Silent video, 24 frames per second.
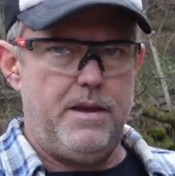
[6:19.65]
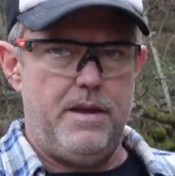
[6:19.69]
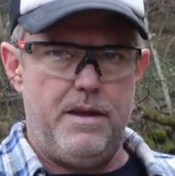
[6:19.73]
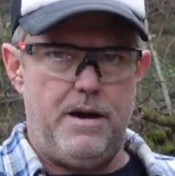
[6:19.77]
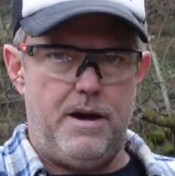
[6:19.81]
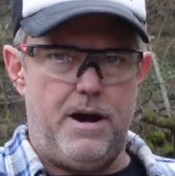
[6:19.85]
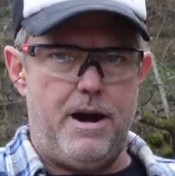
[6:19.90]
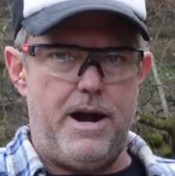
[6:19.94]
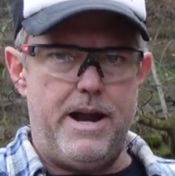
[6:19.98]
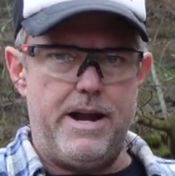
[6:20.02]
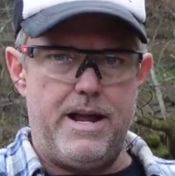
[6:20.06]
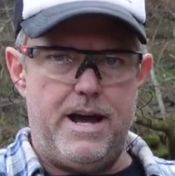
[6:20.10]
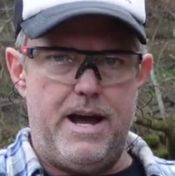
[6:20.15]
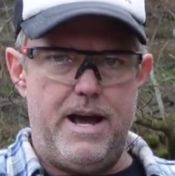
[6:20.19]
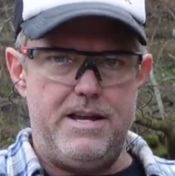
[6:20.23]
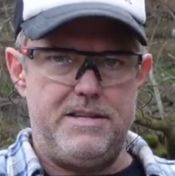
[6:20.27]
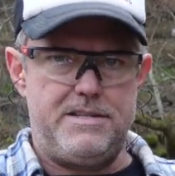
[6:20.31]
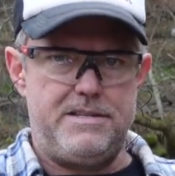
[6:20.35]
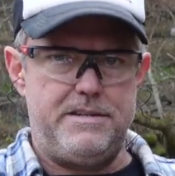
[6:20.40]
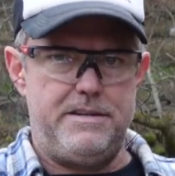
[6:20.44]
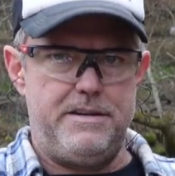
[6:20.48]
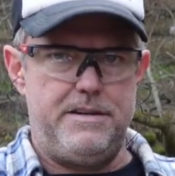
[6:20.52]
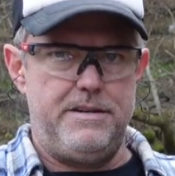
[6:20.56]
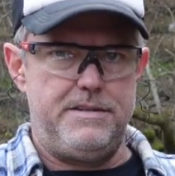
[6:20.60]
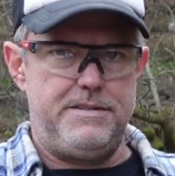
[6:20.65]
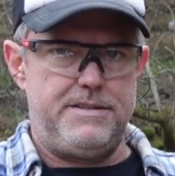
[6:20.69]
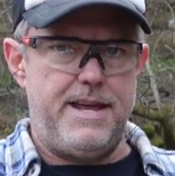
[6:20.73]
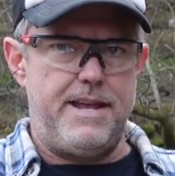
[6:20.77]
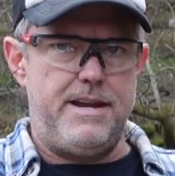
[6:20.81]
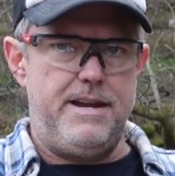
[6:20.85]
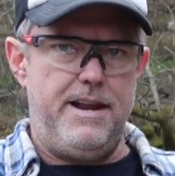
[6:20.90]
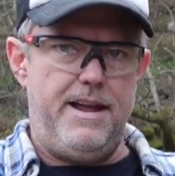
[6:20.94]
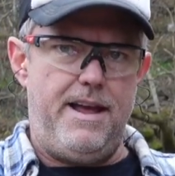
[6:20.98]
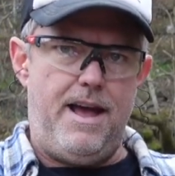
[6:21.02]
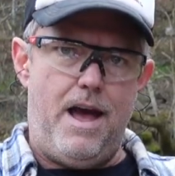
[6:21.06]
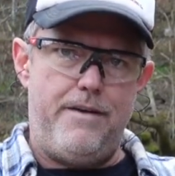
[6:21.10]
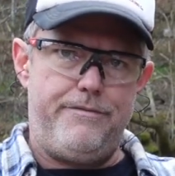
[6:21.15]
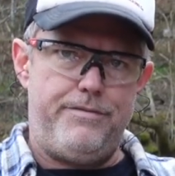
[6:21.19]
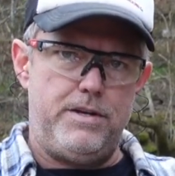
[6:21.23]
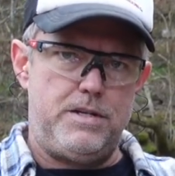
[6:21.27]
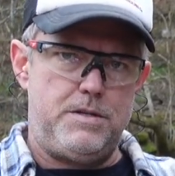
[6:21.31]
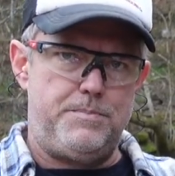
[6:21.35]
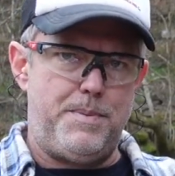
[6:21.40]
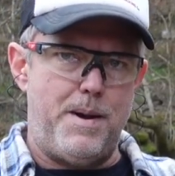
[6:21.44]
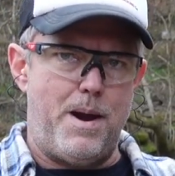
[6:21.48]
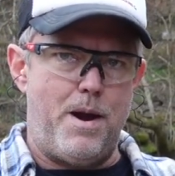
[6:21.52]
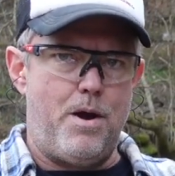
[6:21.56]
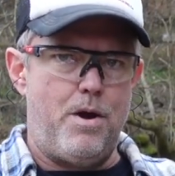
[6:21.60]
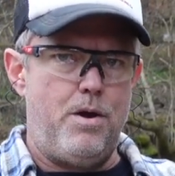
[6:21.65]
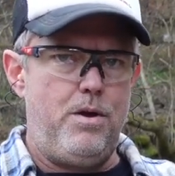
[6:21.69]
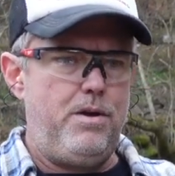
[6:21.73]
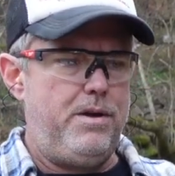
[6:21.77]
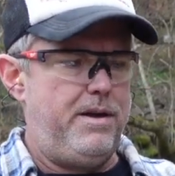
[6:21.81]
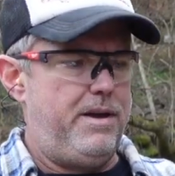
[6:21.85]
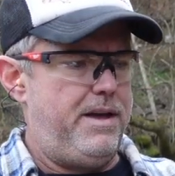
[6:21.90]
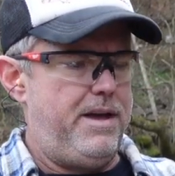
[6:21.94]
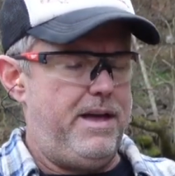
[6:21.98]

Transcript: All right, guys, 10.5-inch barrel,